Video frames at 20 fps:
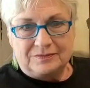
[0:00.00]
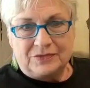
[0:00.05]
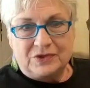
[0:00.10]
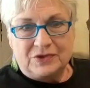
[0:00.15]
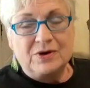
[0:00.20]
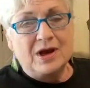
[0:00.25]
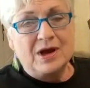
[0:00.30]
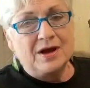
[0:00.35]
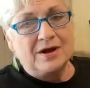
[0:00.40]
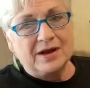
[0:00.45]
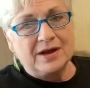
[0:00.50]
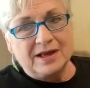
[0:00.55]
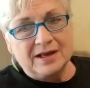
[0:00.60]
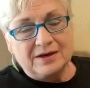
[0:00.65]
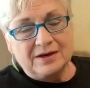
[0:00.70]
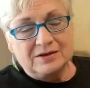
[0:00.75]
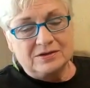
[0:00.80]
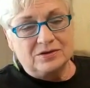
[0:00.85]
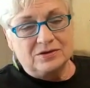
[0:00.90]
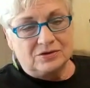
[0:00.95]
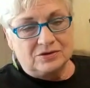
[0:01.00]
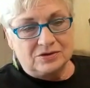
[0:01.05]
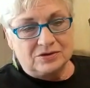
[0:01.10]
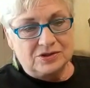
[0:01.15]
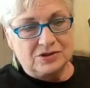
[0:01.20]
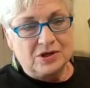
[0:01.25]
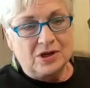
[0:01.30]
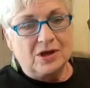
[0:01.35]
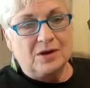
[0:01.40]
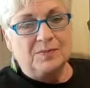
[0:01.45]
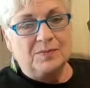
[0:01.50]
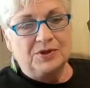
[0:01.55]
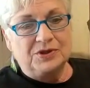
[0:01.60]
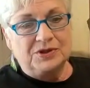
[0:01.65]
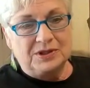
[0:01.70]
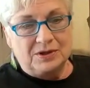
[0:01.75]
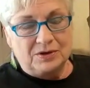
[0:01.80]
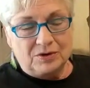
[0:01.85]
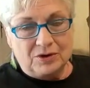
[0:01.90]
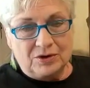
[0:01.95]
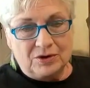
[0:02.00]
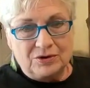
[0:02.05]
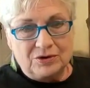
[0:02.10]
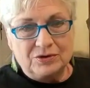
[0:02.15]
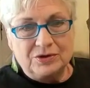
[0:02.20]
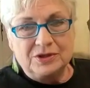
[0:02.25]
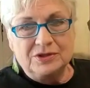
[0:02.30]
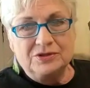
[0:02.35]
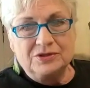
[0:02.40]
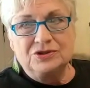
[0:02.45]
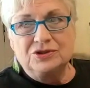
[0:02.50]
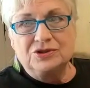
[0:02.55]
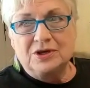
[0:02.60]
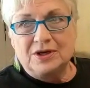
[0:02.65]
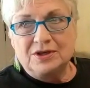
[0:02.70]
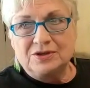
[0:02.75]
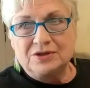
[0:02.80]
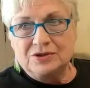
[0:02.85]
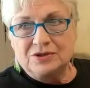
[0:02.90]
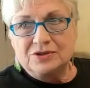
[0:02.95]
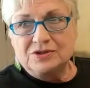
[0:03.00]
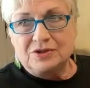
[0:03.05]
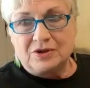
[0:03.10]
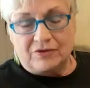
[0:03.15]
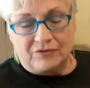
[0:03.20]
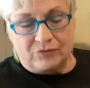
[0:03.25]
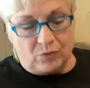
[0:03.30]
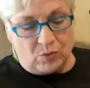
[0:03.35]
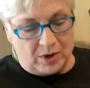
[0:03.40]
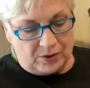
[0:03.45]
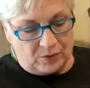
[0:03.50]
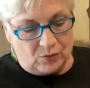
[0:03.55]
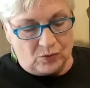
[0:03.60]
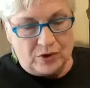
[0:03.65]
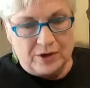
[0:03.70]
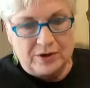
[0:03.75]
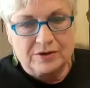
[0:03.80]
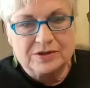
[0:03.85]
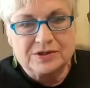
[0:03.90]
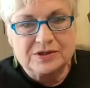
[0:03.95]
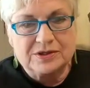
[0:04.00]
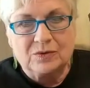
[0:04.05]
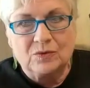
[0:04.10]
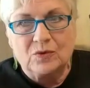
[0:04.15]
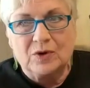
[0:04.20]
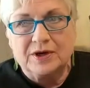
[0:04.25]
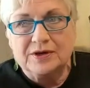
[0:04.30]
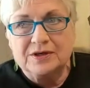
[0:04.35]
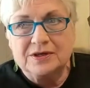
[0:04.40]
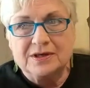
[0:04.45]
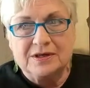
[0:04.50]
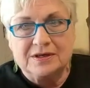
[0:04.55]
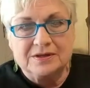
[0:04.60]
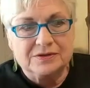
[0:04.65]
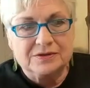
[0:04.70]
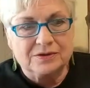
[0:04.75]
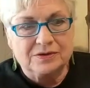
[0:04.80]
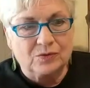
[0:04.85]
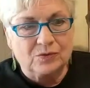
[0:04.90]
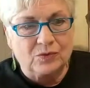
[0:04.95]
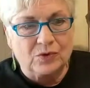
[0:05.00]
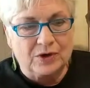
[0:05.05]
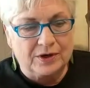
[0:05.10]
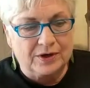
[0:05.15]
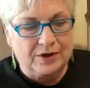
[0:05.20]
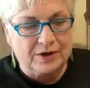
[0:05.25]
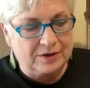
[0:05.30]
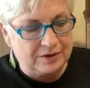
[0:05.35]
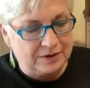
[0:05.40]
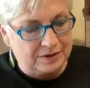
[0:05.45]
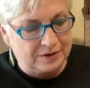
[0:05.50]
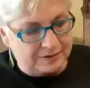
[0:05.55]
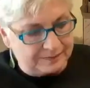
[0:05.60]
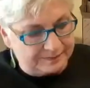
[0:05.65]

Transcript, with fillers: They're not editors, but they're good judges of what works and what doesn't work.